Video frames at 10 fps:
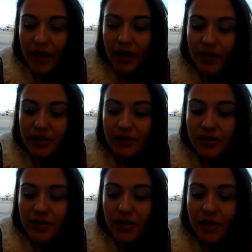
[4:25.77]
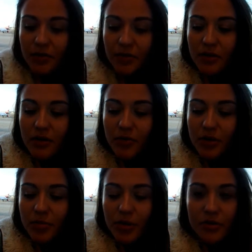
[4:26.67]
and
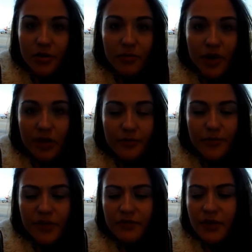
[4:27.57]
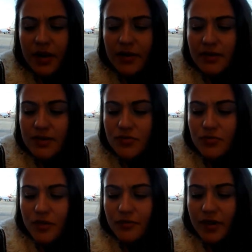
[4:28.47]
we'll be on our way. The flight is
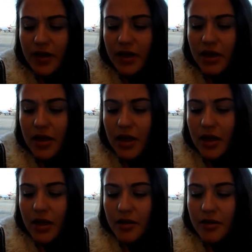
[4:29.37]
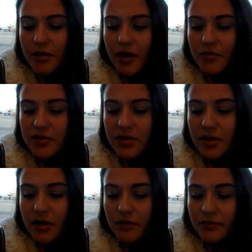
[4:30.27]
roughly 3 hours
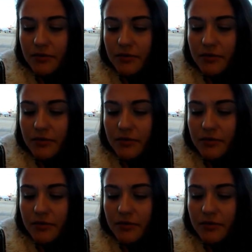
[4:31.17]
and a half.